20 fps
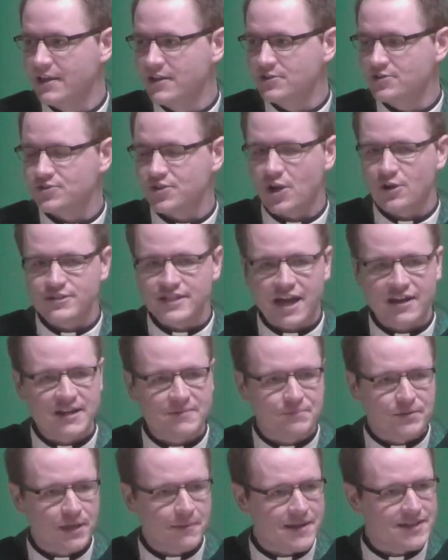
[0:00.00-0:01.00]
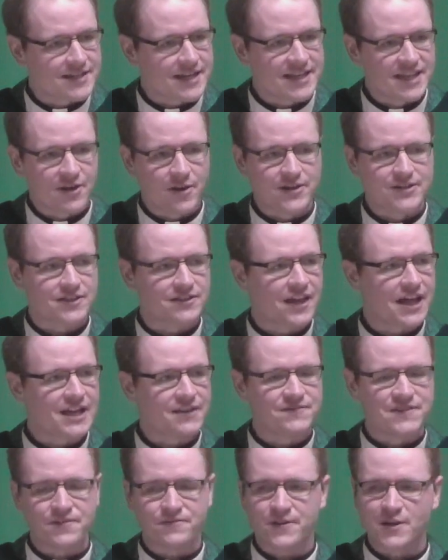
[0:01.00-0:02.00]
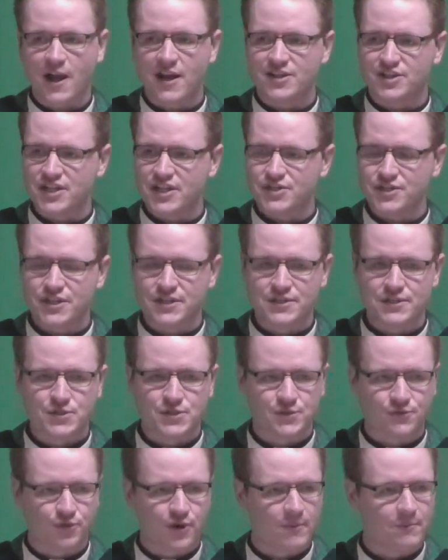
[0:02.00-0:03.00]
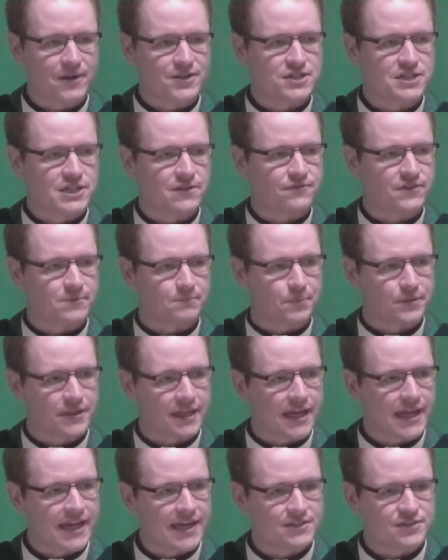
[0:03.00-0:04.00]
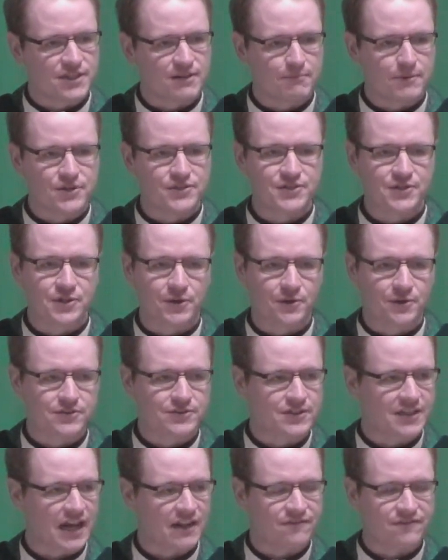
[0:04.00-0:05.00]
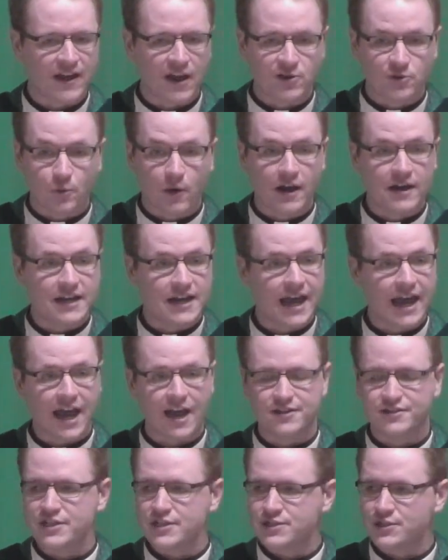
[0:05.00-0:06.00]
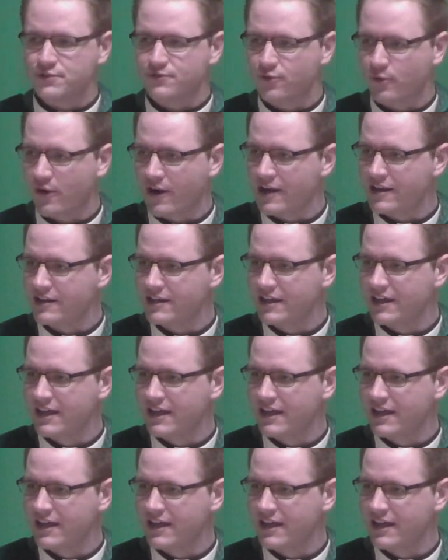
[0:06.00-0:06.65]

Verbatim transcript: So, down in Bloomington, there was a lot of different auditions for a bunch of different plays and musicals, and I found one and I auditioned for it,